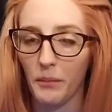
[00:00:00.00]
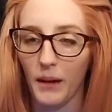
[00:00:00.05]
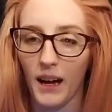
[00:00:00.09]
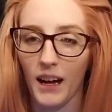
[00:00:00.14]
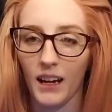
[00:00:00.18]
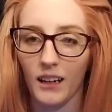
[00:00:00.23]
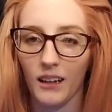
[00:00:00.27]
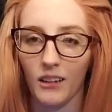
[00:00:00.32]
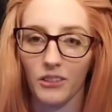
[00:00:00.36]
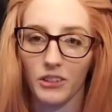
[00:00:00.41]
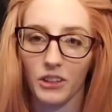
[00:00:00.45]

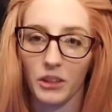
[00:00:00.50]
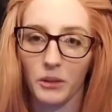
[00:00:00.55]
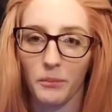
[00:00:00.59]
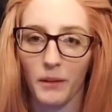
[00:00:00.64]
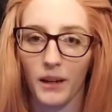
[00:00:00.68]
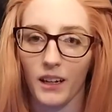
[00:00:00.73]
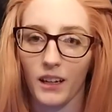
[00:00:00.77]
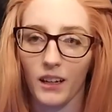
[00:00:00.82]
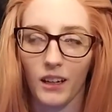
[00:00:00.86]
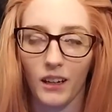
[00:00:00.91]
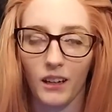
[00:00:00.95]
back, I'll look
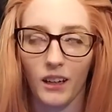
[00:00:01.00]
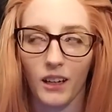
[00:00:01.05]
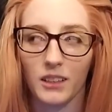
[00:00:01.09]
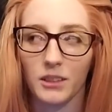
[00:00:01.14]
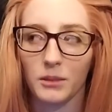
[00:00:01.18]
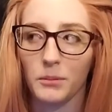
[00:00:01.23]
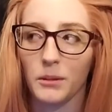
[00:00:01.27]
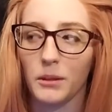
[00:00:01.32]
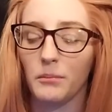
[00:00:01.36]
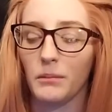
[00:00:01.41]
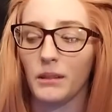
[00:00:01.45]
back at a
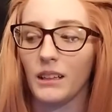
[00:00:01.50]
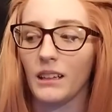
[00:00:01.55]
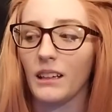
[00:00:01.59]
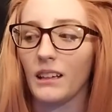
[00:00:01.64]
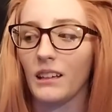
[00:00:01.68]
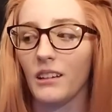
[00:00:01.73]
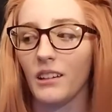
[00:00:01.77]
cosplay and be like,